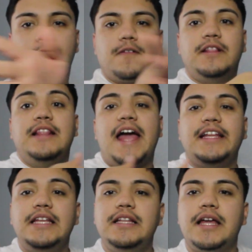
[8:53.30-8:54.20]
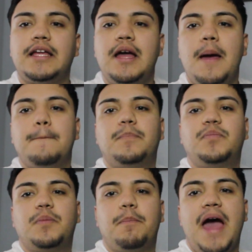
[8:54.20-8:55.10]
lightly like
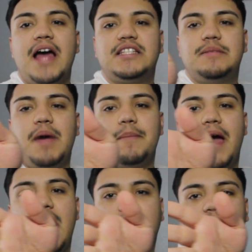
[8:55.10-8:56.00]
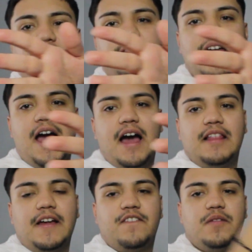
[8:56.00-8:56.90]
pats my back like that,
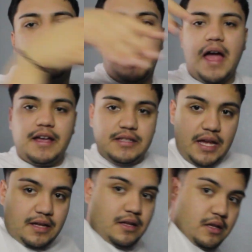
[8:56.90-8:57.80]
like from the back. He's like,